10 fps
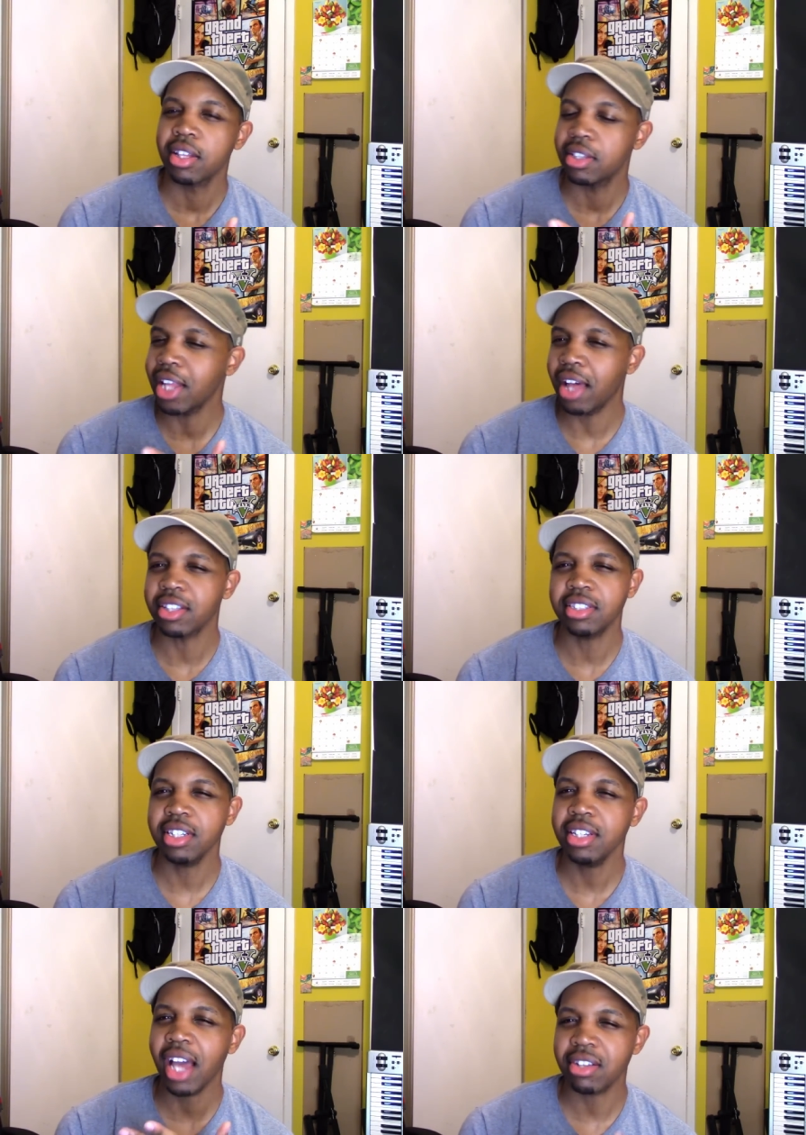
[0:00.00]
Now the
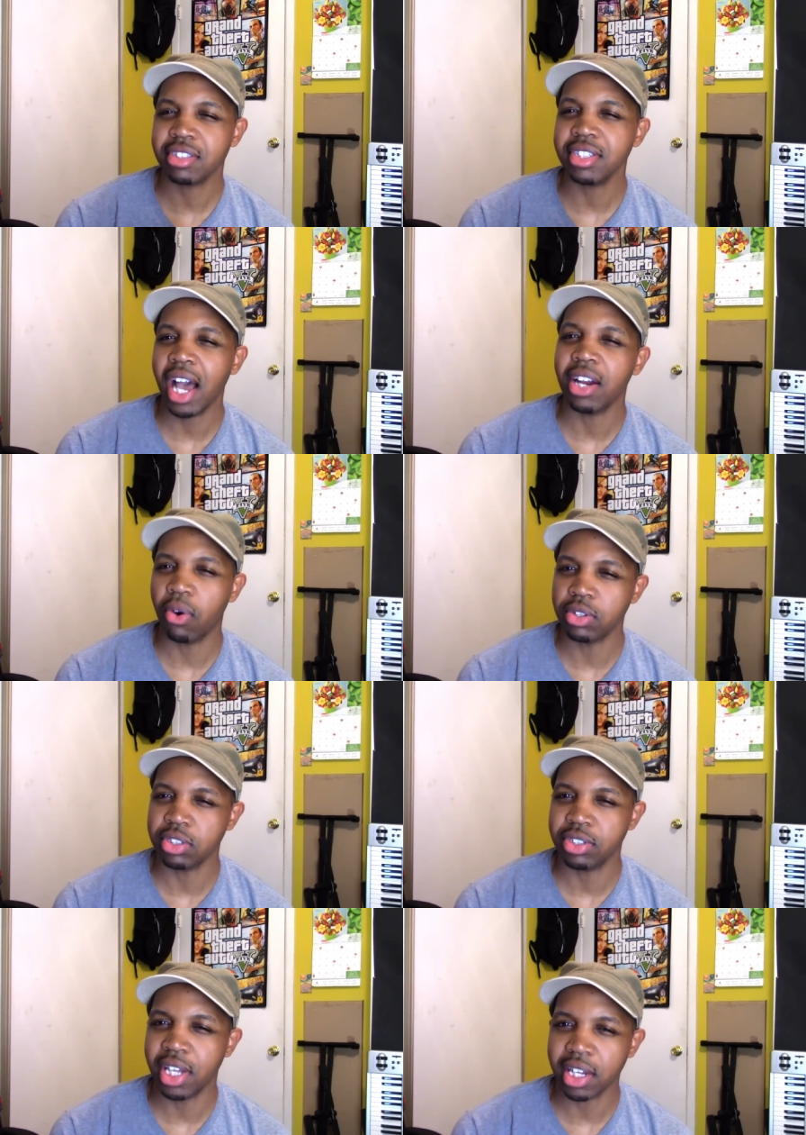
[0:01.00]
scene outside
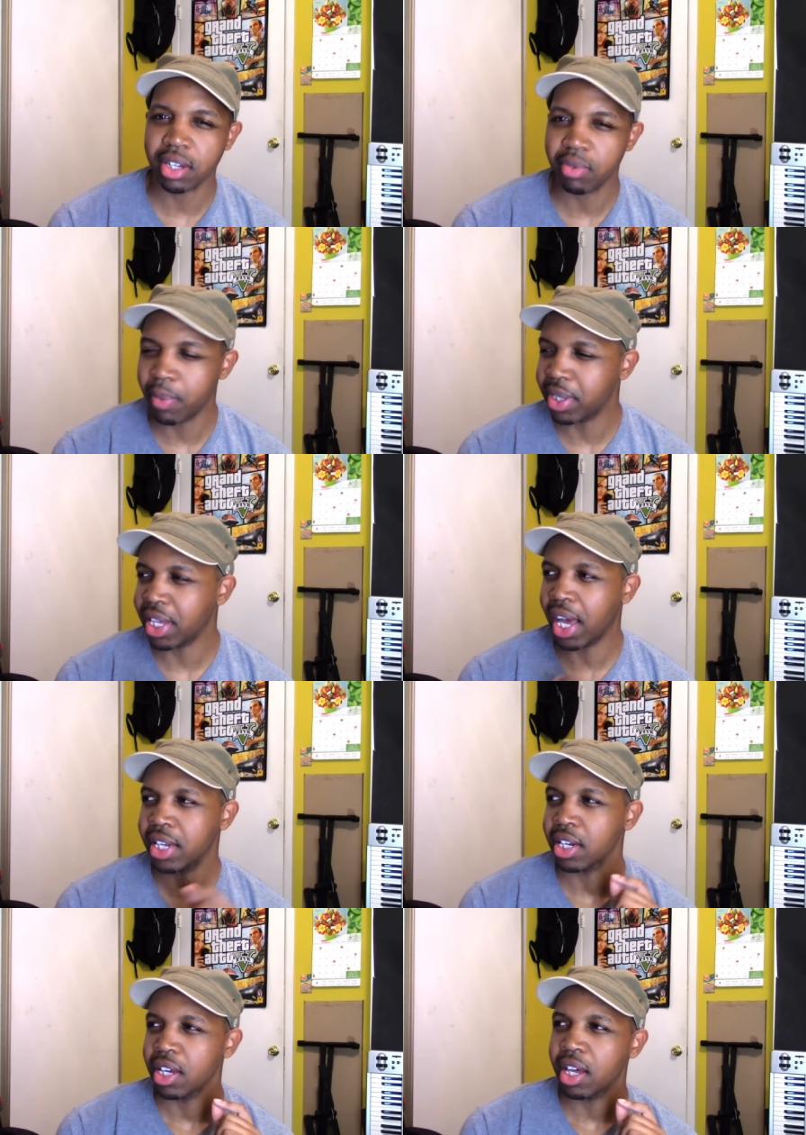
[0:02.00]
Orjotech where we
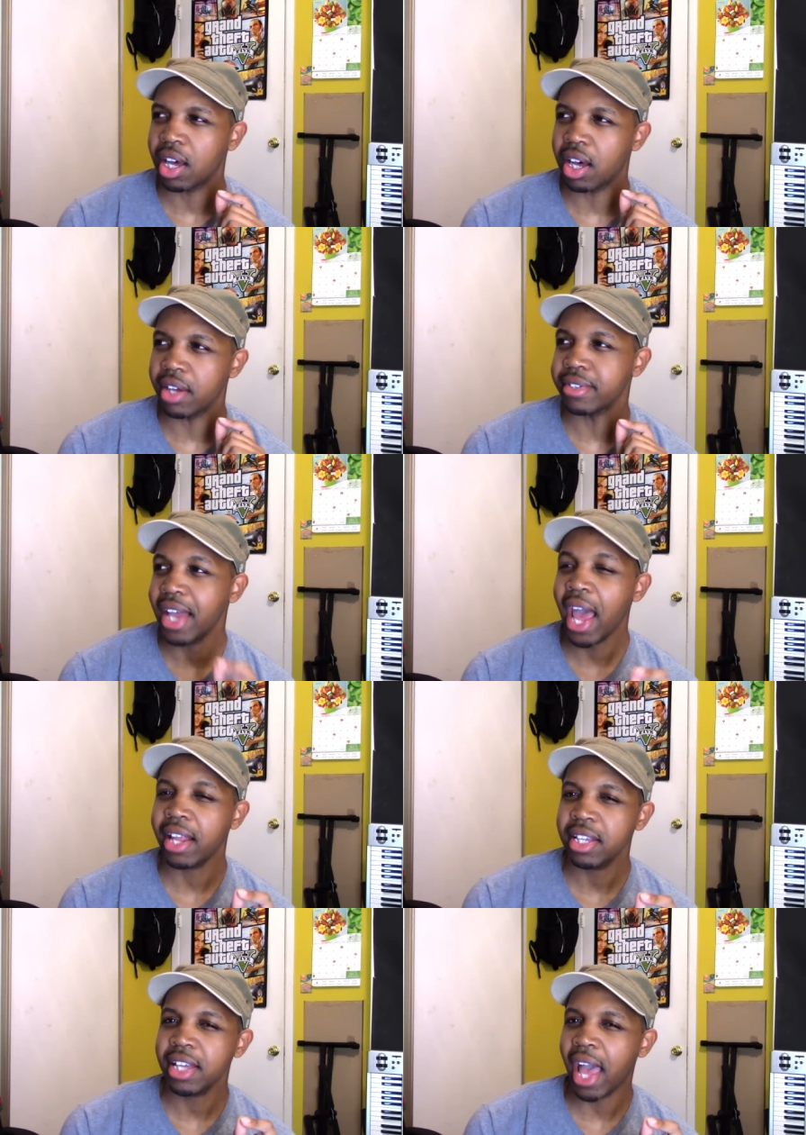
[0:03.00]
got uh,
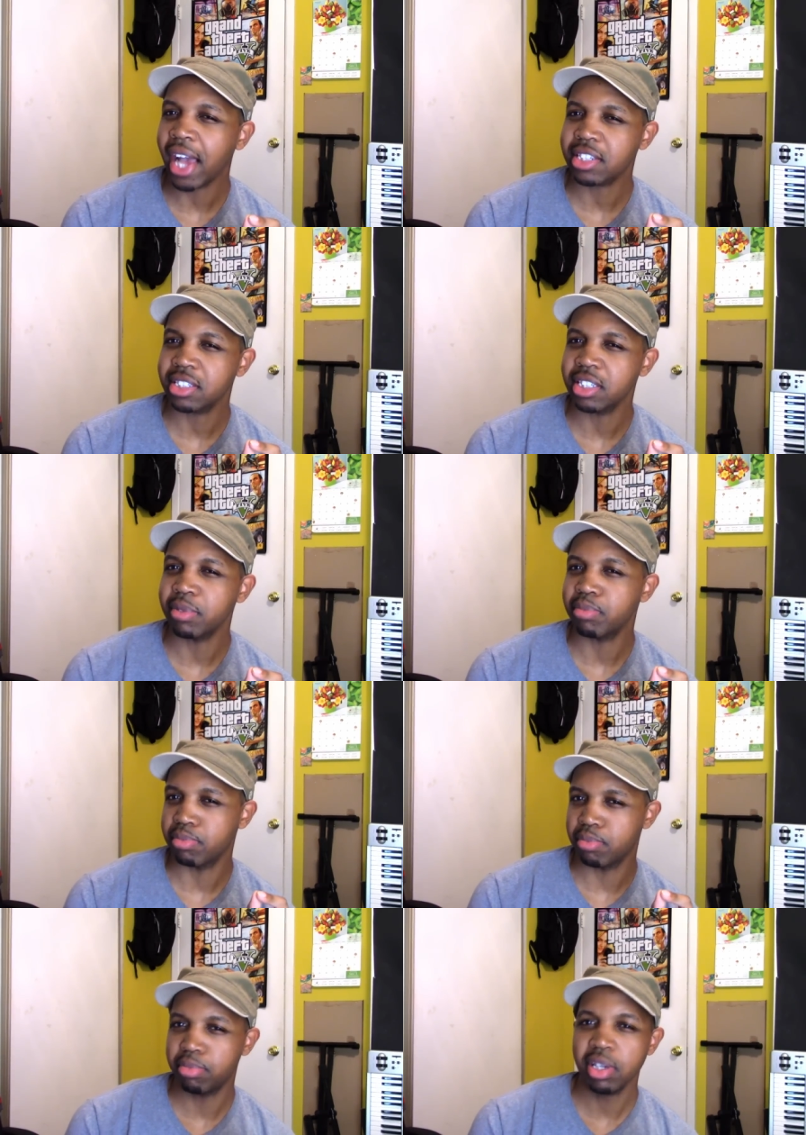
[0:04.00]
Natalie actually
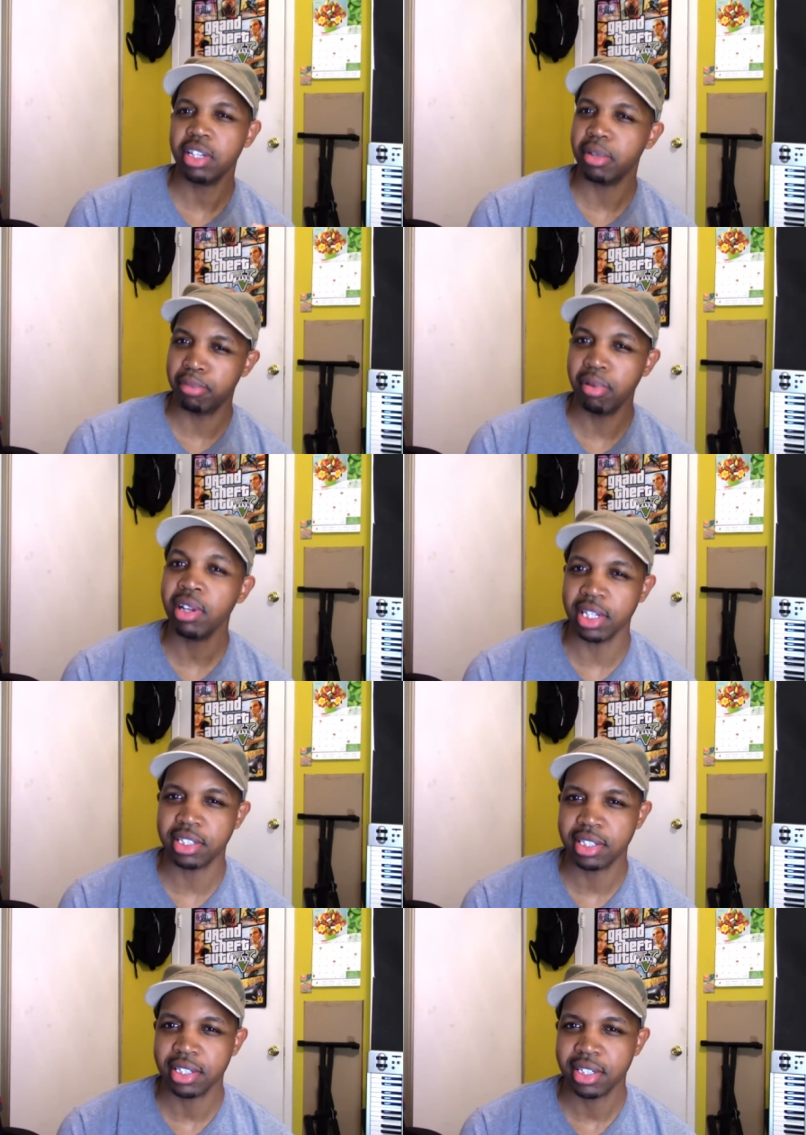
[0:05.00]
putting a
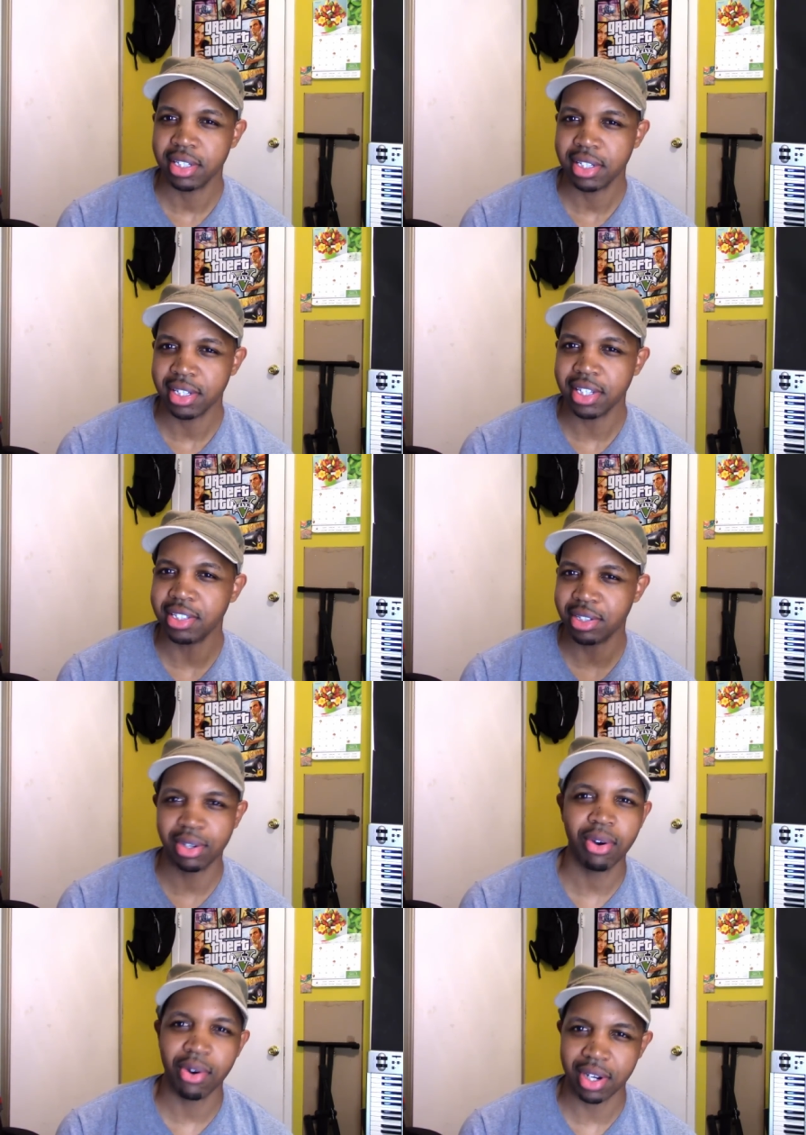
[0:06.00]
bullet into
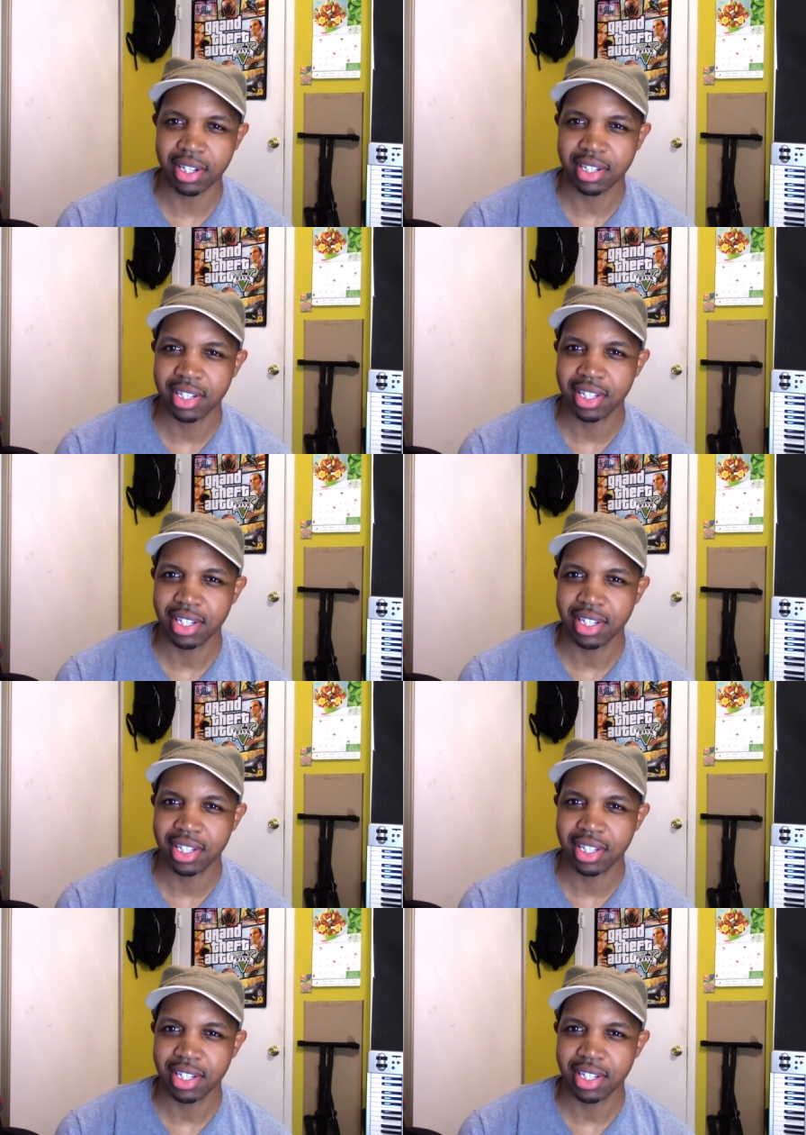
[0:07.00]
Cora.